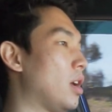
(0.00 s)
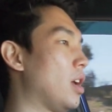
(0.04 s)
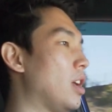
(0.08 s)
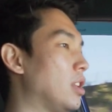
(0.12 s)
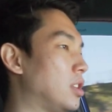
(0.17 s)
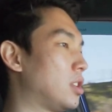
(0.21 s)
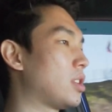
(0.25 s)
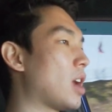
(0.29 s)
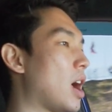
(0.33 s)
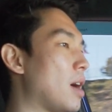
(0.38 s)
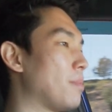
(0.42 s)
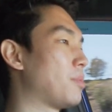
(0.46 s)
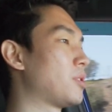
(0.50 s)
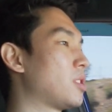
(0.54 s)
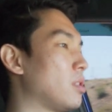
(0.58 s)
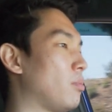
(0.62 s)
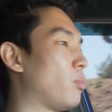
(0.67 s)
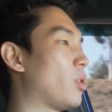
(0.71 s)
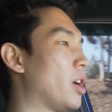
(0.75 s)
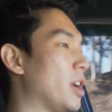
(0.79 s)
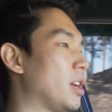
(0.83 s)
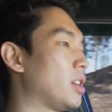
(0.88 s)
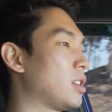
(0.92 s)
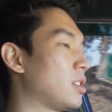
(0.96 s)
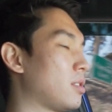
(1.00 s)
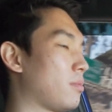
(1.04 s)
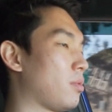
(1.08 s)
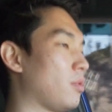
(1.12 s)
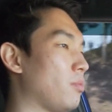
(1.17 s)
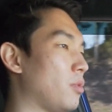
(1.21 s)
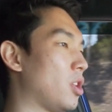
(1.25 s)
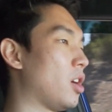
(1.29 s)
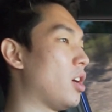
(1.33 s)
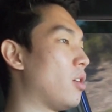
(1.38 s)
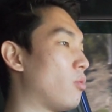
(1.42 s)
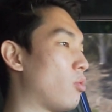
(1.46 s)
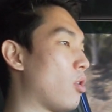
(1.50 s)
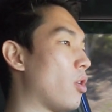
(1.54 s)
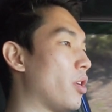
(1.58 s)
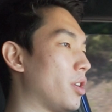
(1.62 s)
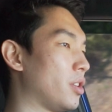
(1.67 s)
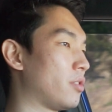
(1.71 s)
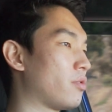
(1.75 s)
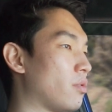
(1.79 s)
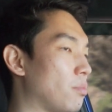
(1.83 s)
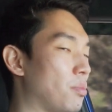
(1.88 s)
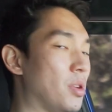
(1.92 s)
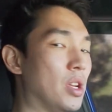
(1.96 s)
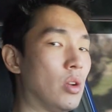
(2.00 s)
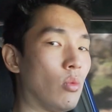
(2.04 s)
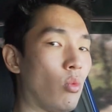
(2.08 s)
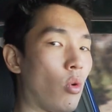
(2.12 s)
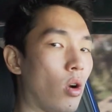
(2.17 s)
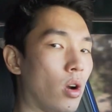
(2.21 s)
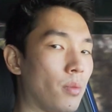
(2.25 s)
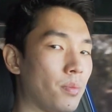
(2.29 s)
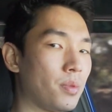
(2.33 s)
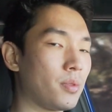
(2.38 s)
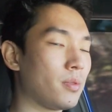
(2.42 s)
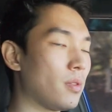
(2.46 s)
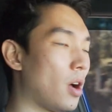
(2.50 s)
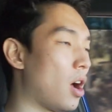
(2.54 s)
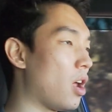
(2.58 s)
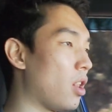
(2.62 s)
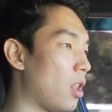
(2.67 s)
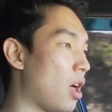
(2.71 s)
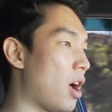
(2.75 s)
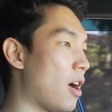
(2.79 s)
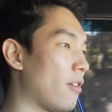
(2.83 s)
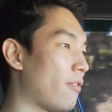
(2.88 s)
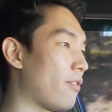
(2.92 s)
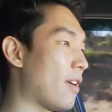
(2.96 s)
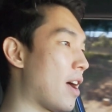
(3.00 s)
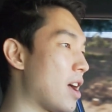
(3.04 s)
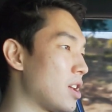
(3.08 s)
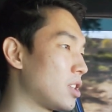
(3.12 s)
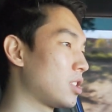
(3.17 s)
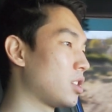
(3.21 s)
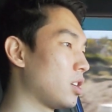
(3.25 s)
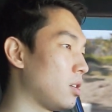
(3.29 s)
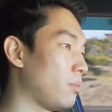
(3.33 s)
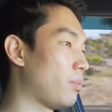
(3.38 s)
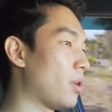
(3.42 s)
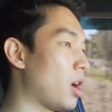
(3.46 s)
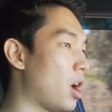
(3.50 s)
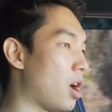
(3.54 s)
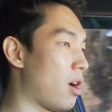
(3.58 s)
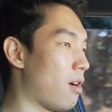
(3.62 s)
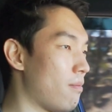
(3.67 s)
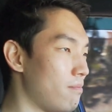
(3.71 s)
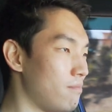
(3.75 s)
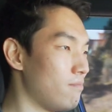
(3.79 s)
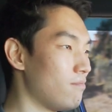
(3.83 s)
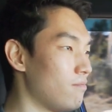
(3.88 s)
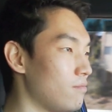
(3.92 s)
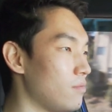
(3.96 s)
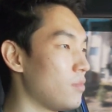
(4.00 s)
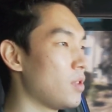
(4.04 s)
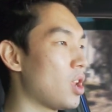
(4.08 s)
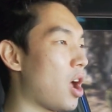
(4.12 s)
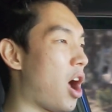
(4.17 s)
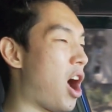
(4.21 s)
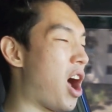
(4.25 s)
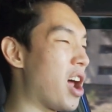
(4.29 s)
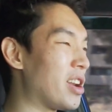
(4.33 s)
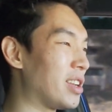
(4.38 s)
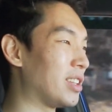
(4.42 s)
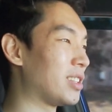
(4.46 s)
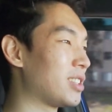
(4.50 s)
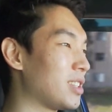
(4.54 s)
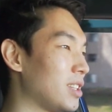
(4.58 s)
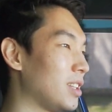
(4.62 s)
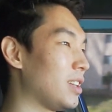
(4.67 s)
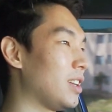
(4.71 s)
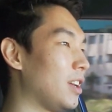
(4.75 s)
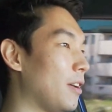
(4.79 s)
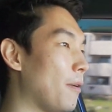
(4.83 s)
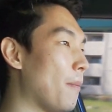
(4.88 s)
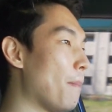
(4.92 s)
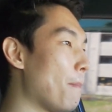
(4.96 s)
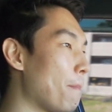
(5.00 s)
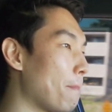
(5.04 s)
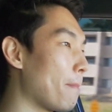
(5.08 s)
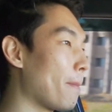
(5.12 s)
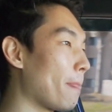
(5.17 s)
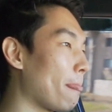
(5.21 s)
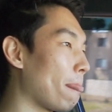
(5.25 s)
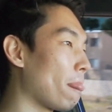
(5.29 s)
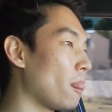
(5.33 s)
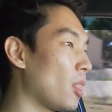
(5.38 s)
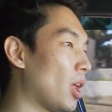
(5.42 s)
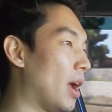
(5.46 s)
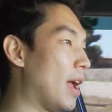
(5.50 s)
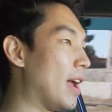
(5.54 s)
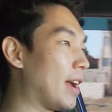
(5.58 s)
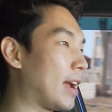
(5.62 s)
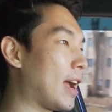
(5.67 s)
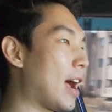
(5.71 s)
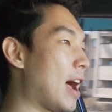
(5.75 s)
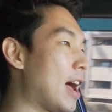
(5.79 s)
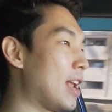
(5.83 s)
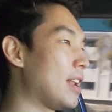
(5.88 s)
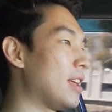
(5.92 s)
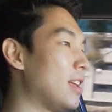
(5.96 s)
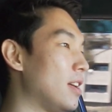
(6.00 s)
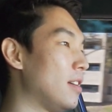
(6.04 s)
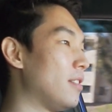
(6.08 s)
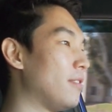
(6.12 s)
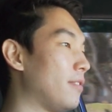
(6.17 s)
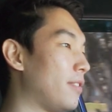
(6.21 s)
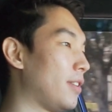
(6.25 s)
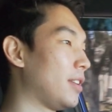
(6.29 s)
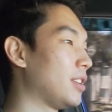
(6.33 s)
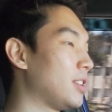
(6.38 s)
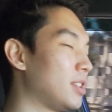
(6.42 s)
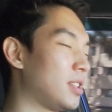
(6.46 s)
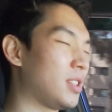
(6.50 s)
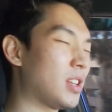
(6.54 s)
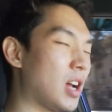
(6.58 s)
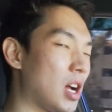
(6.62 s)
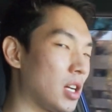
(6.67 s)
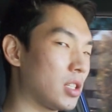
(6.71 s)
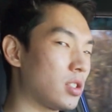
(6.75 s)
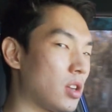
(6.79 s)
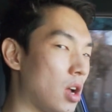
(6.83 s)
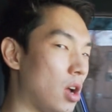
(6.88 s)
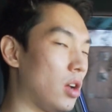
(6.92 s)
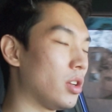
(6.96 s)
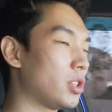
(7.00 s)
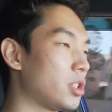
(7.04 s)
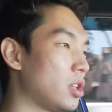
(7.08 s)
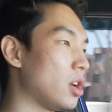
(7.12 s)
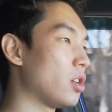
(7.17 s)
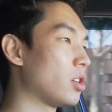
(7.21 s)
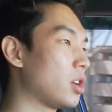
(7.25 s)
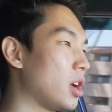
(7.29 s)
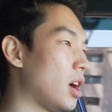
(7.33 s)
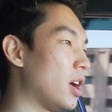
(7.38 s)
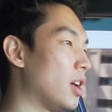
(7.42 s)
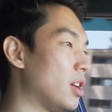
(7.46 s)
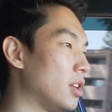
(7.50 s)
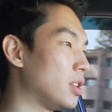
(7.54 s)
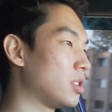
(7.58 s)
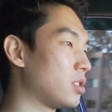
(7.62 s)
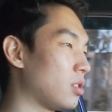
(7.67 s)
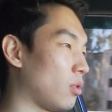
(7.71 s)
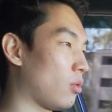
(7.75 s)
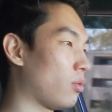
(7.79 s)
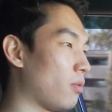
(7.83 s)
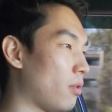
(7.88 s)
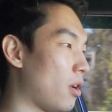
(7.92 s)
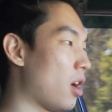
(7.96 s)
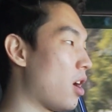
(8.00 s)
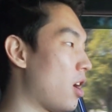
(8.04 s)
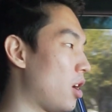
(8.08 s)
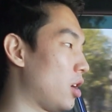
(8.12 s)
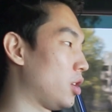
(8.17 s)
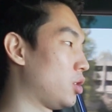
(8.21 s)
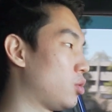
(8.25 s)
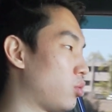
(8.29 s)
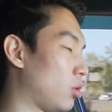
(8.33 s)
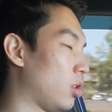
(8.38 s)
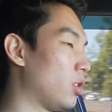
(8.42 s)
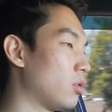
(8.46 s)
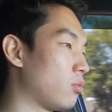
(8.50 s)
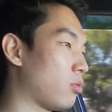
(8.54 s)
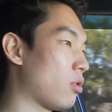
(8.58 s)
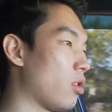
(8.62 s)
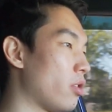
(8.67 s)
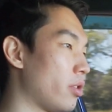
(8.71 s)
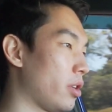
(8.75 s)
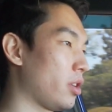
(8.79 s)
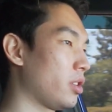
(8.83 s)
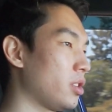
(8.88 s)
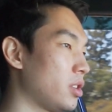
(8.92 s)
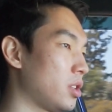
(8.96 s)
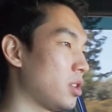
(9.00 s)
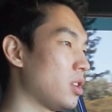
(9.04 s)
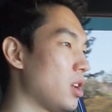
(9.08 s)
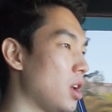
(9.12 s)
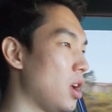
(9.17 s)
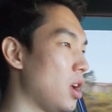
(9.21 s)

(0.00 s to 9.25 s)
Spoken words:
it stops the rotors from being warped a lot faster. But honestly, it kind of sucks also because drilled rotors,